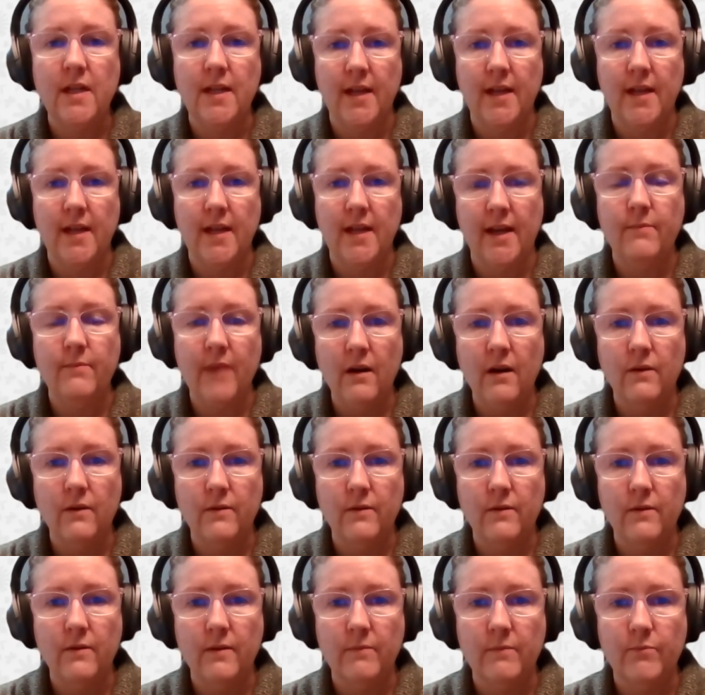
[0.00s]
came out
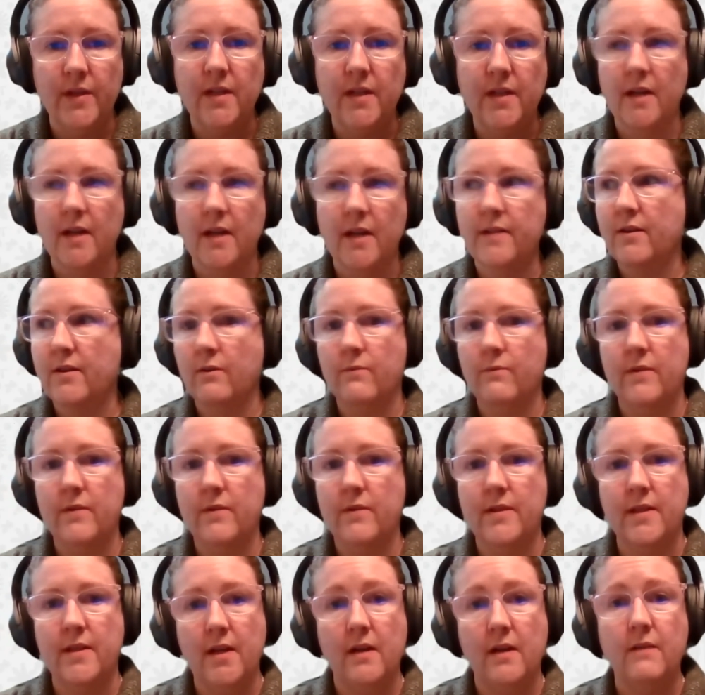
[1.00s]
because there was
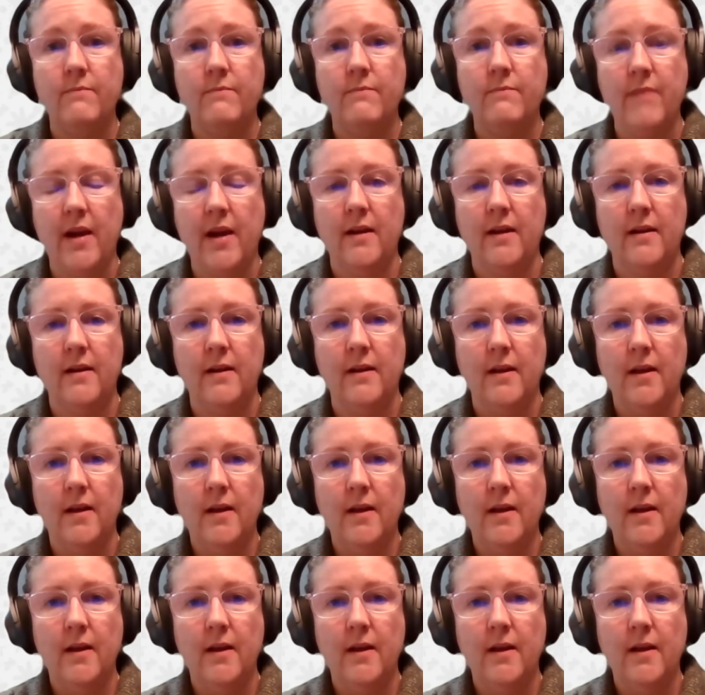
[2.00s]
a young man